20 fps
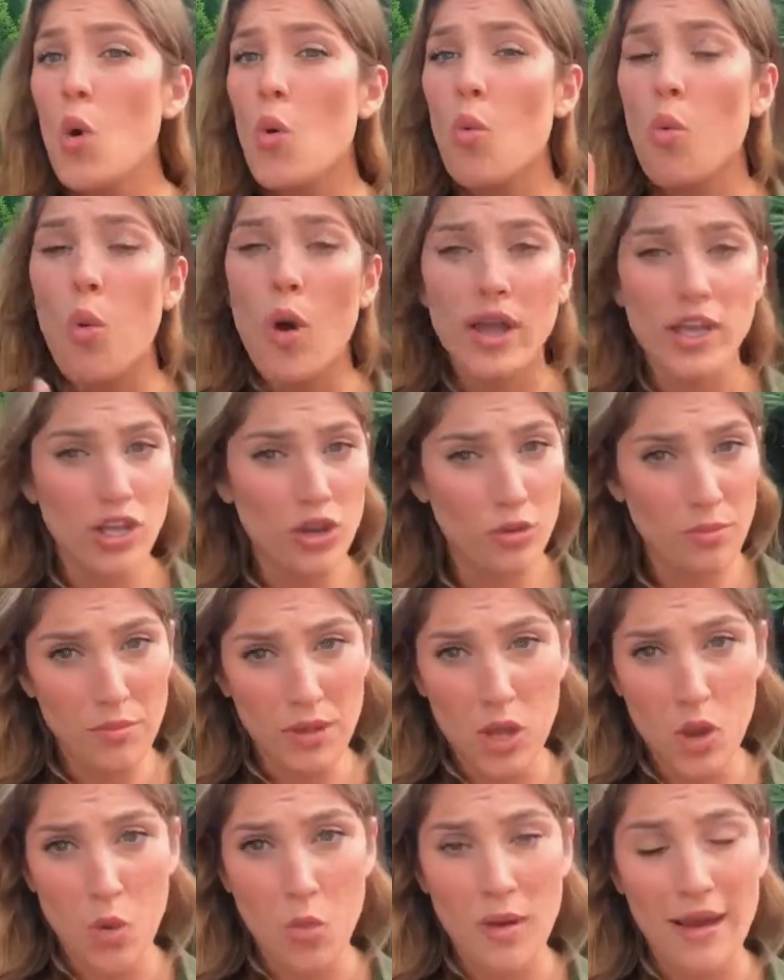what your
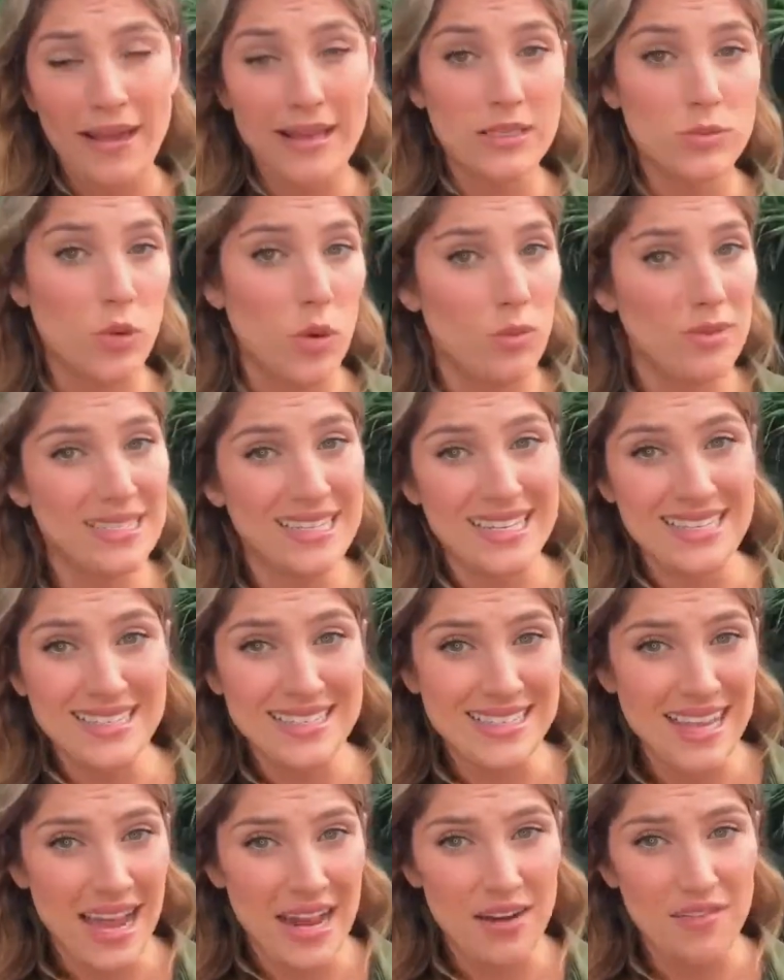meal was, what was
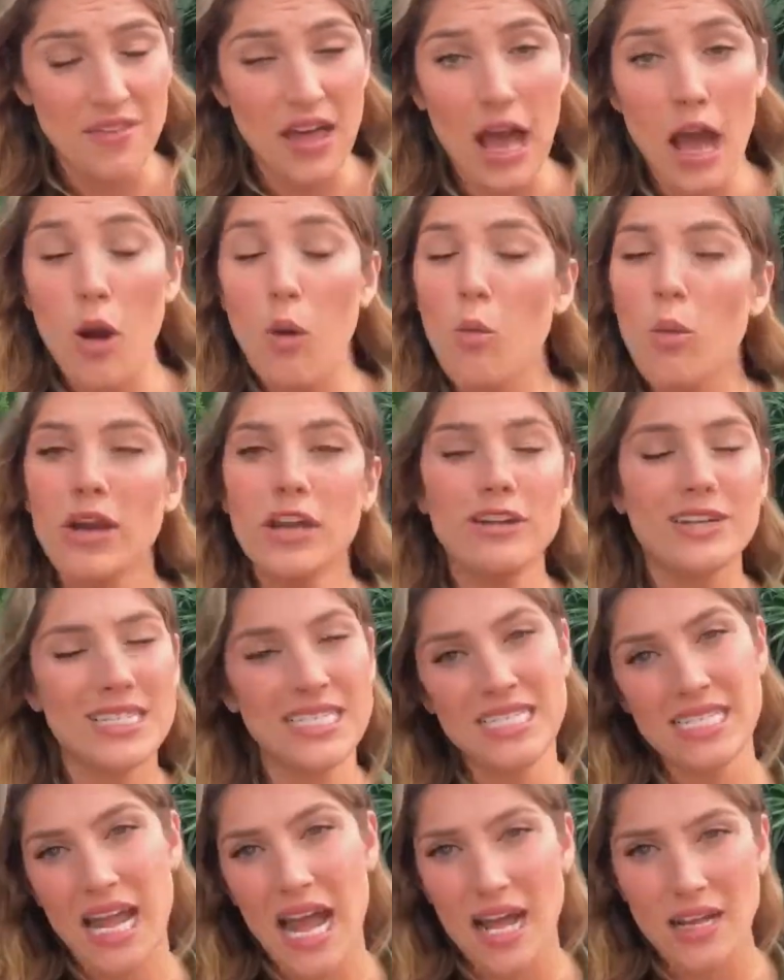inside of that, what your
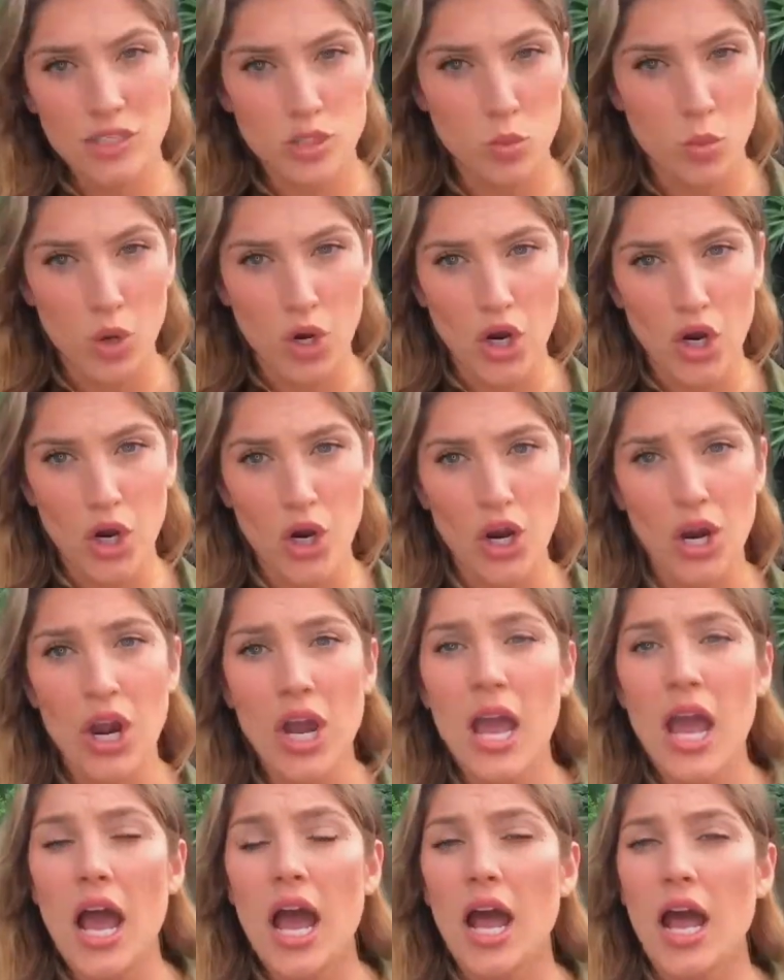snacks were,
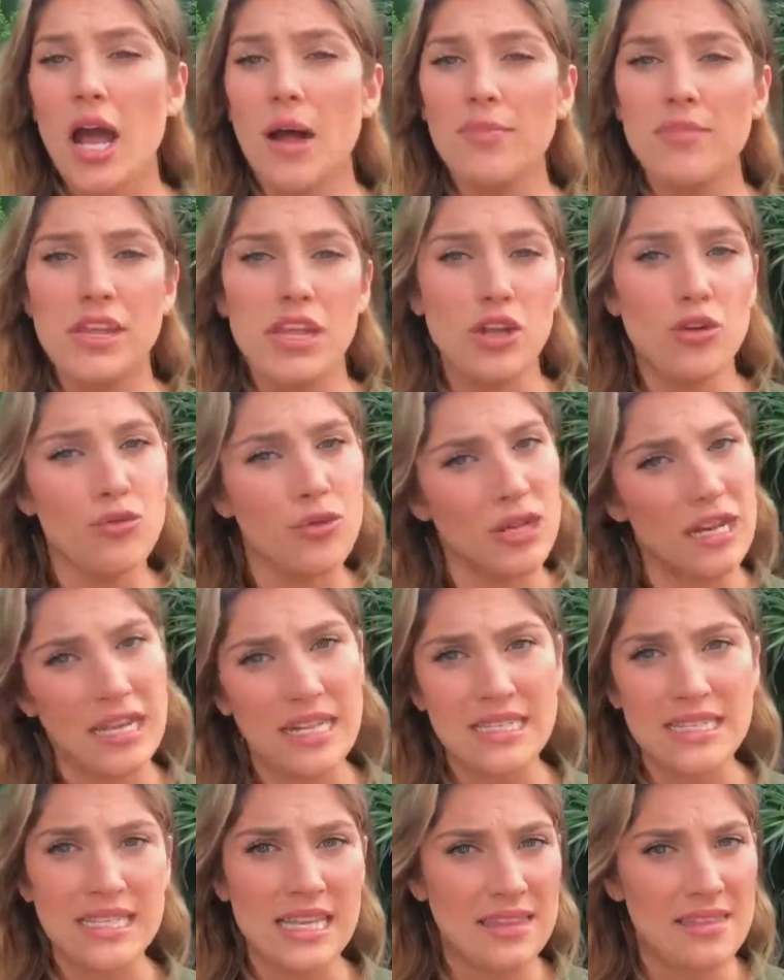the
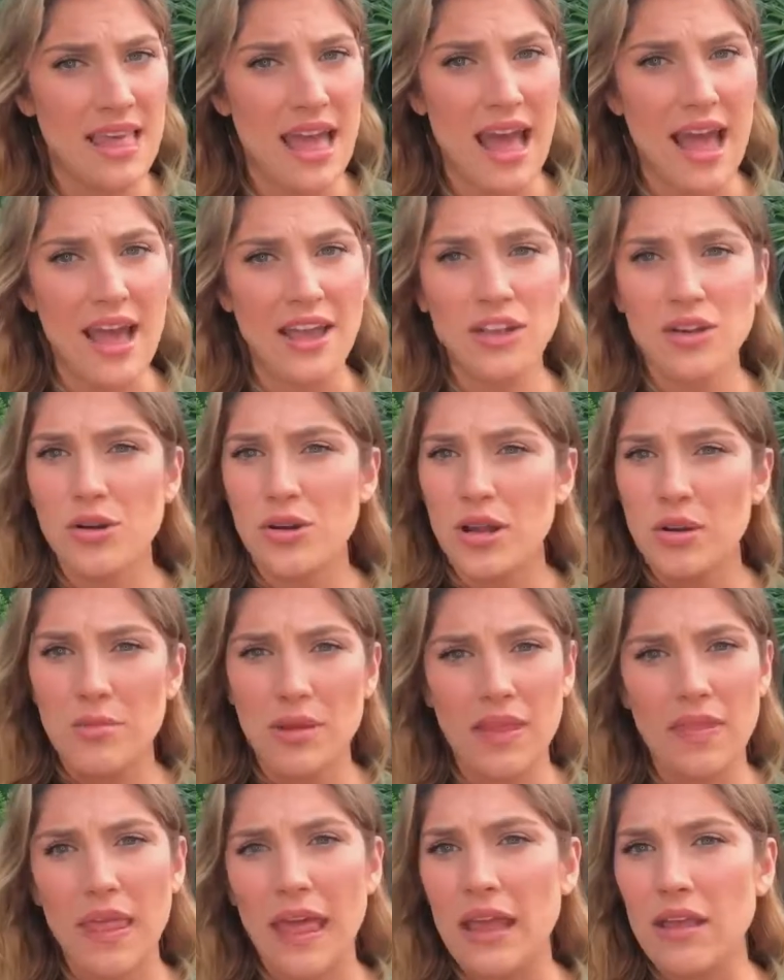ingredients in that, you know what I
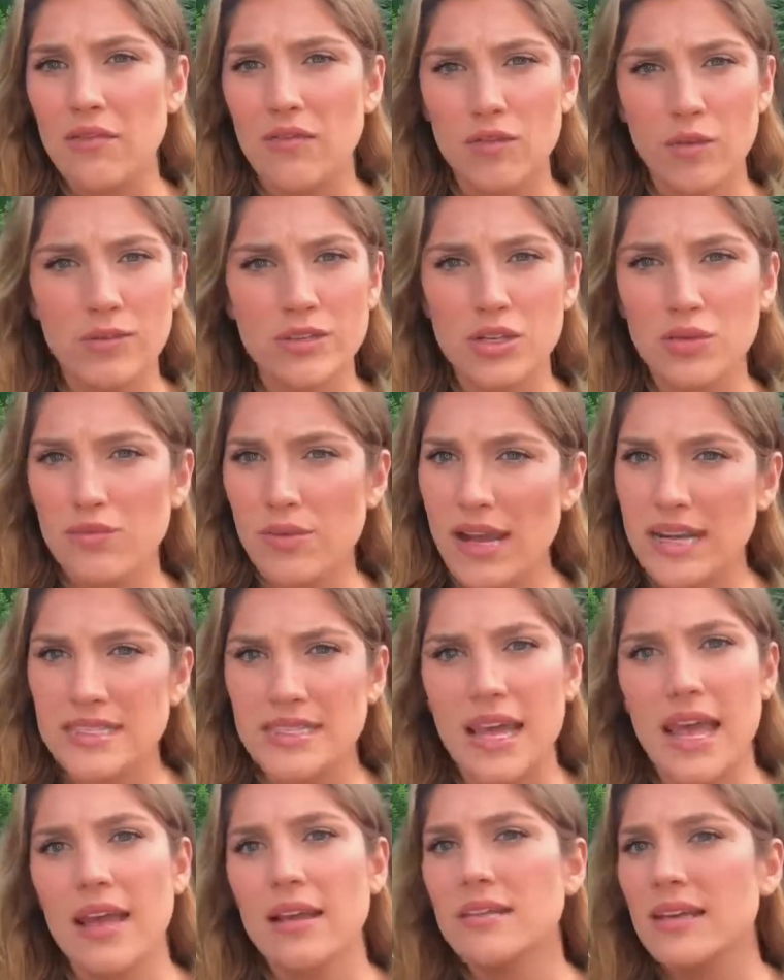mean? Like if it was a rice
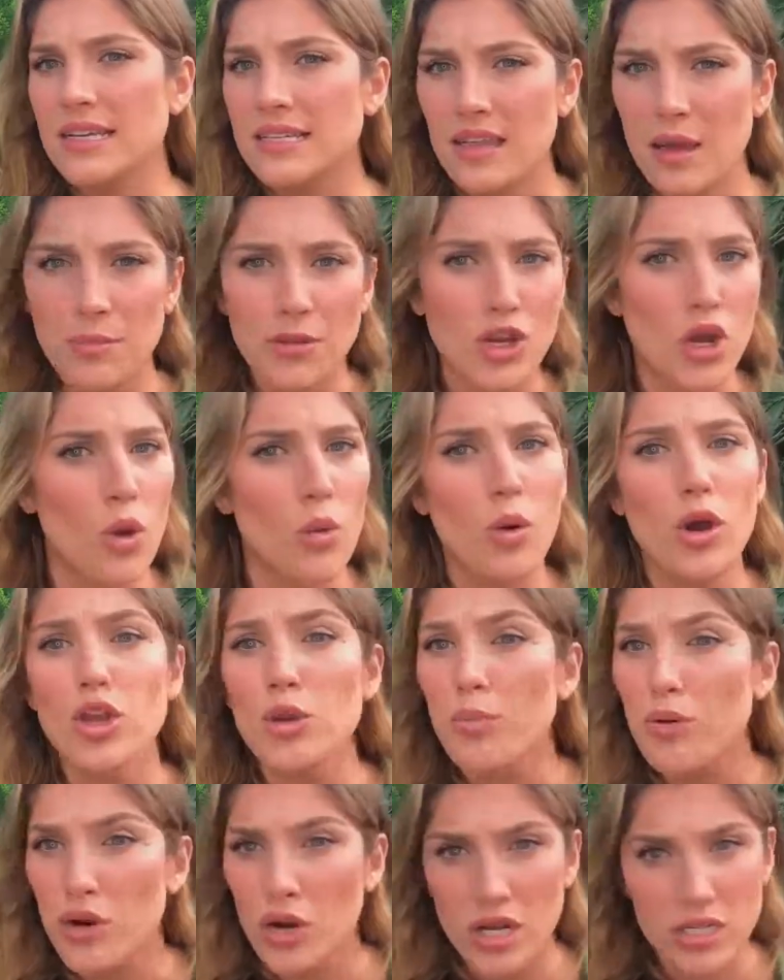cake, like let me know what
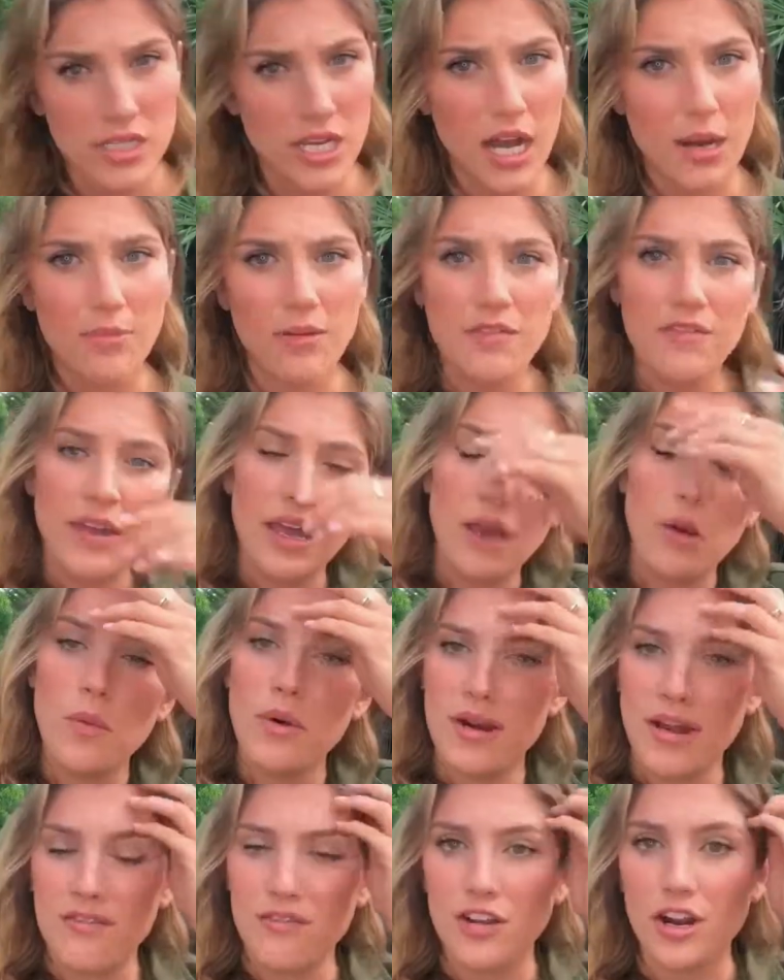you put on top of it,
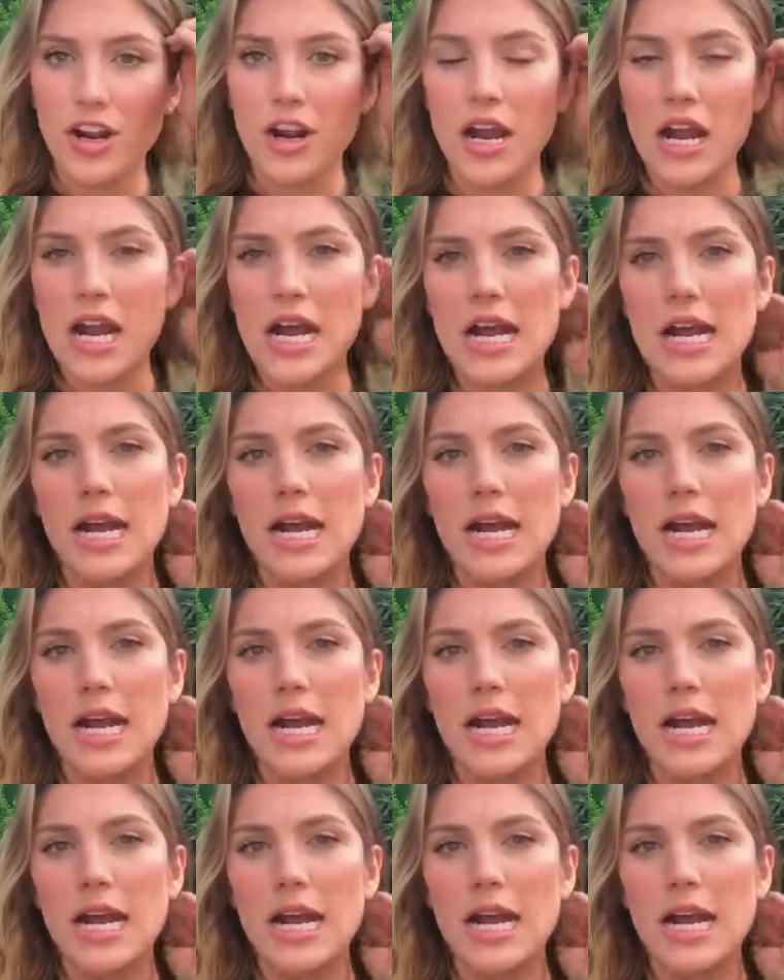whatever.